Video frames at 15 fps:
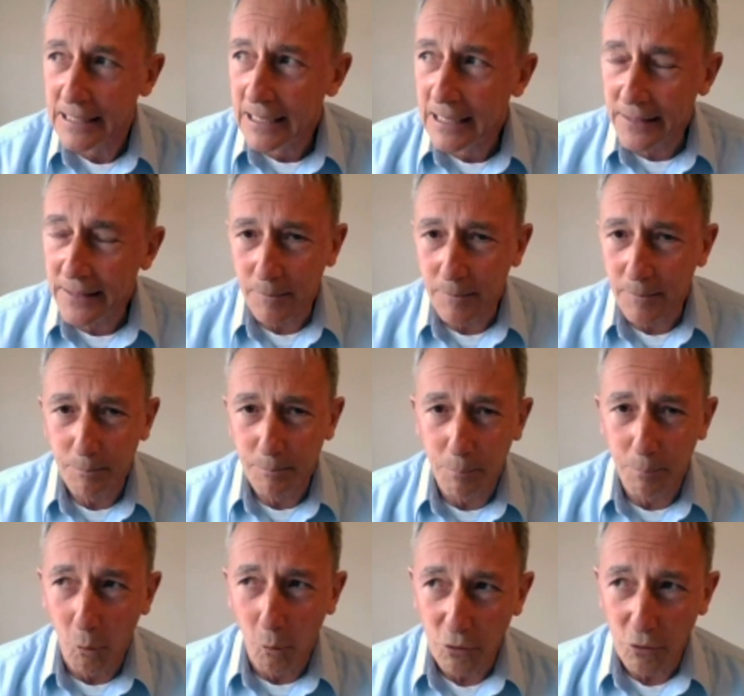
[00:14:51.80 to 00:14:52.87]
They
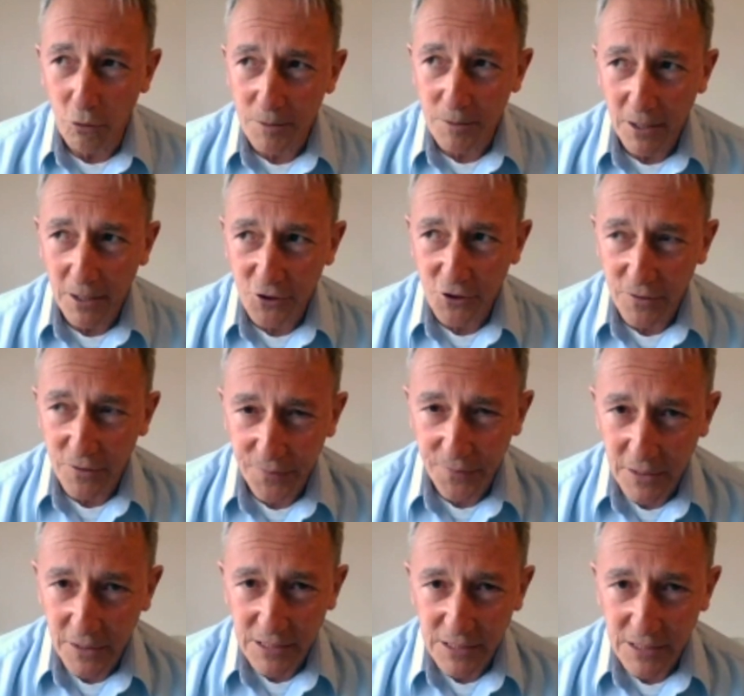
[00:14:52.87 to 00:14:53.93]
bought a bunch of
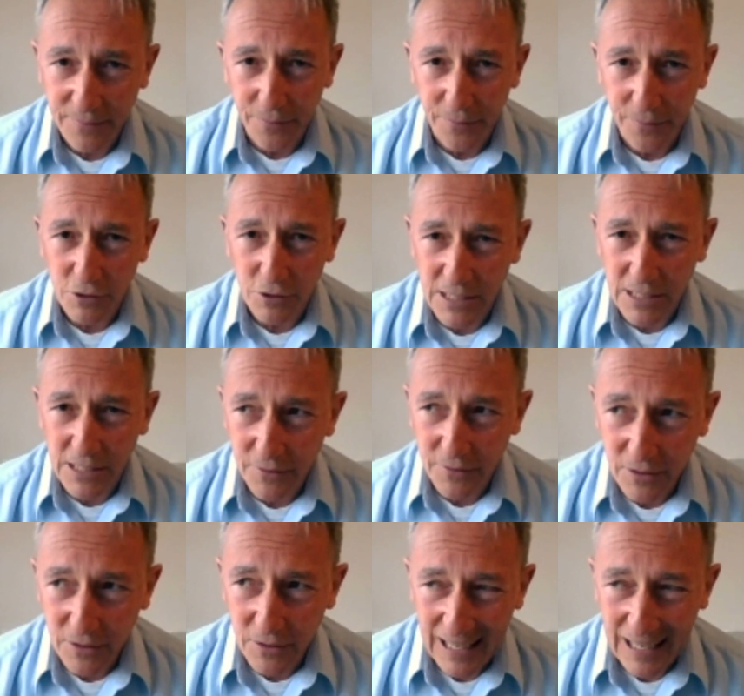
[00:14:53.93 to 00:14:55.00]

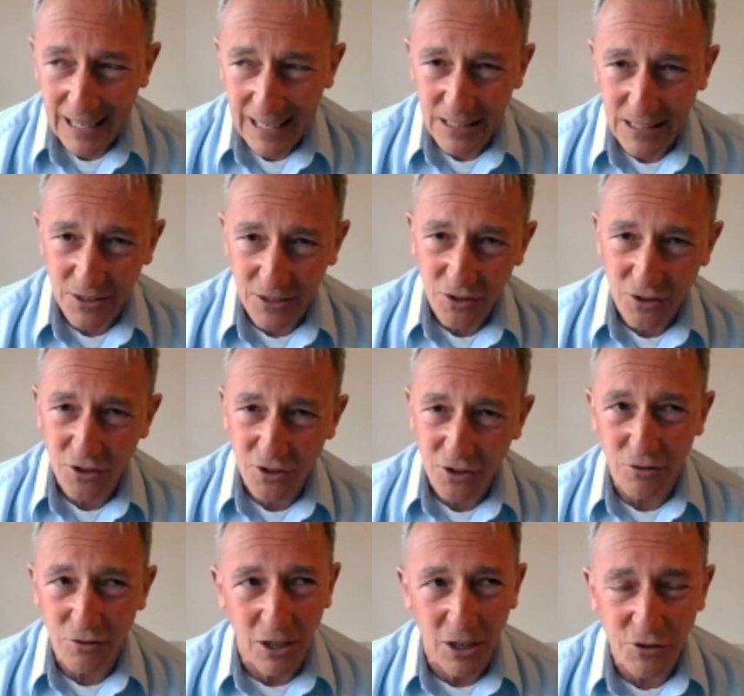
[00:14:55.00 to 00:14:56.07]
747 Classic
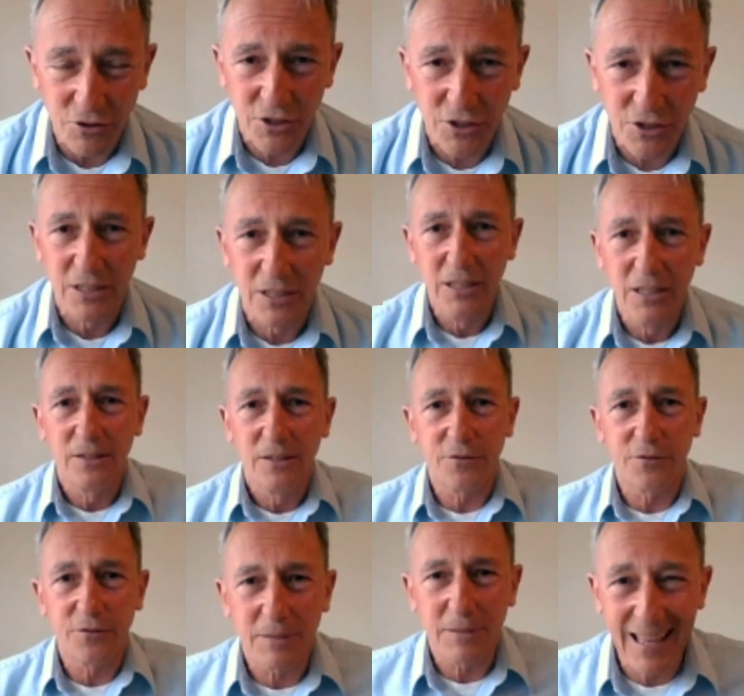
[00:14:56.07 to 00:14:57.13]
200s
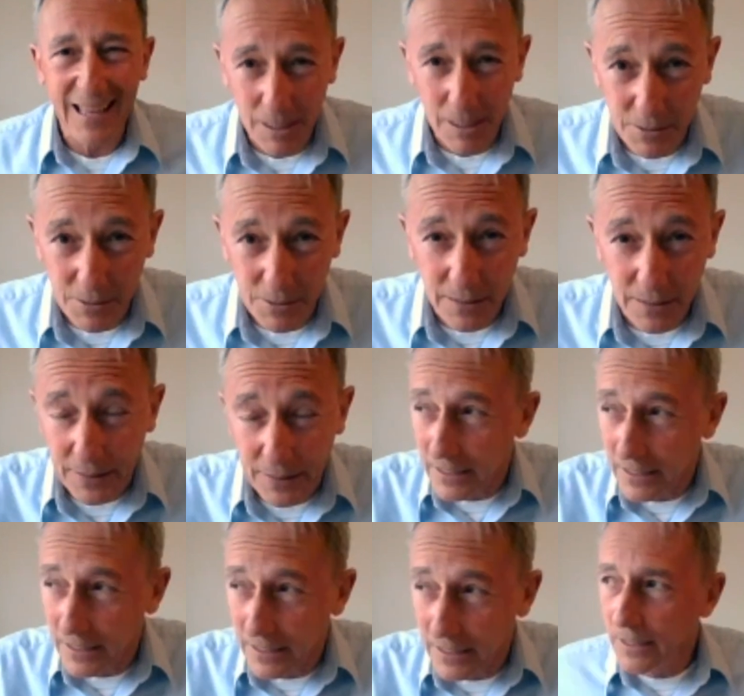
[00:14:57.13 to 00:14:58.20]
from Cathay
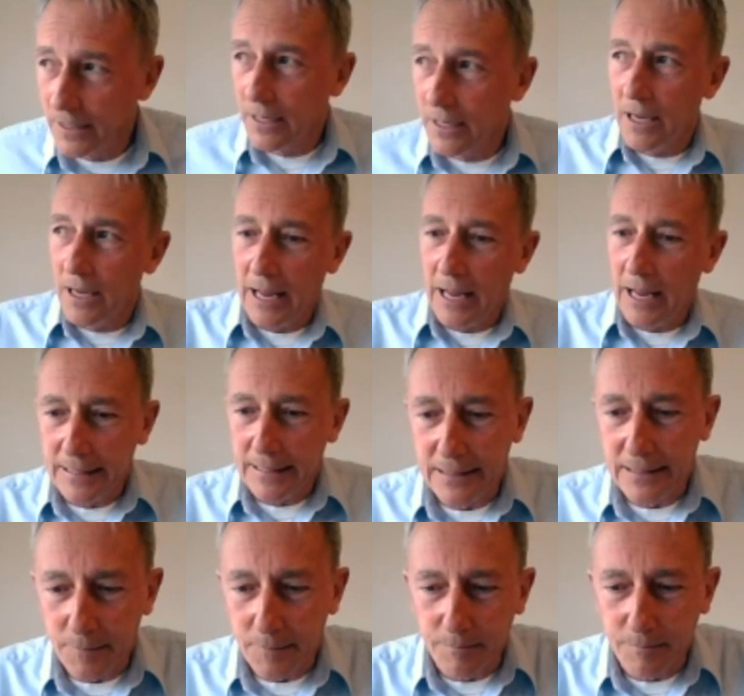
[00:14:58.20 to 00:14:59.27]
Pacific, and
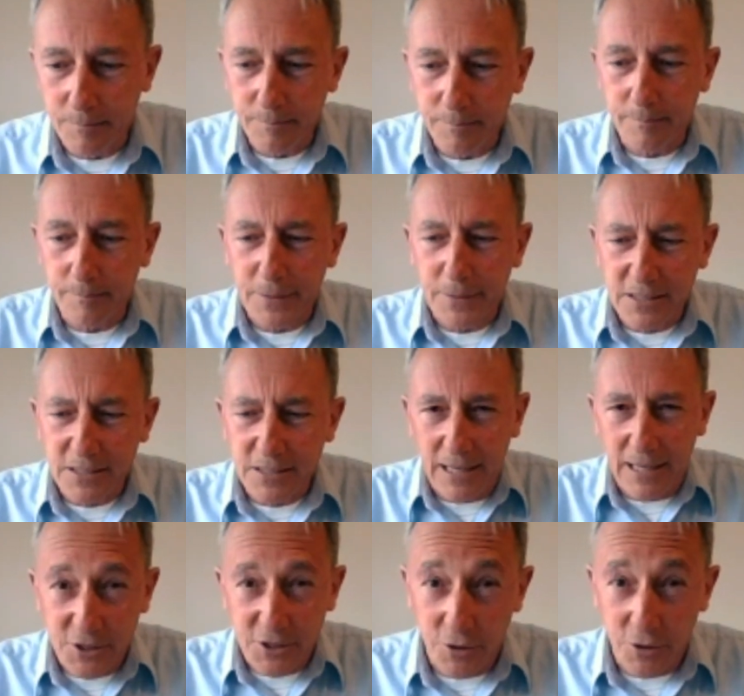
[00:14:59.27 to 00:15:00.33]
because I
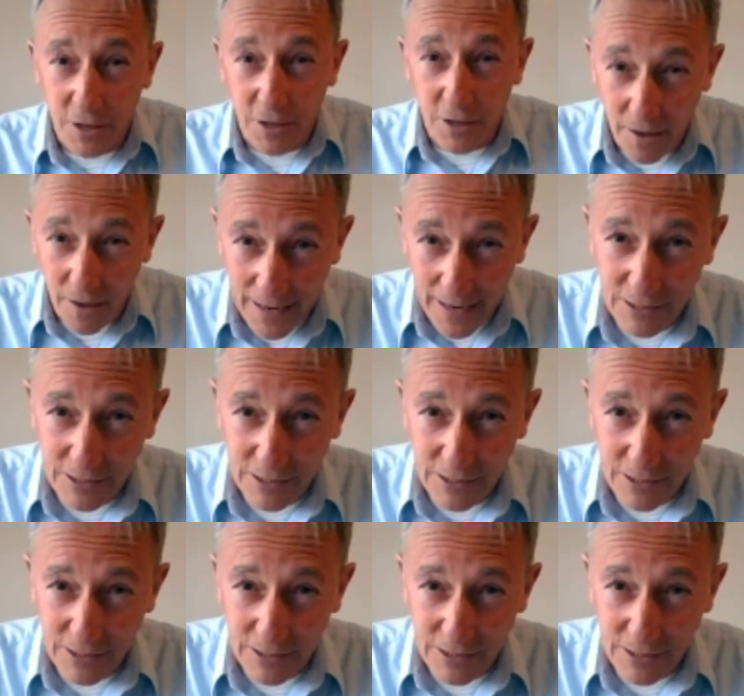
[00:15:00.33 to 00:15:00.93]
had 2.5 hours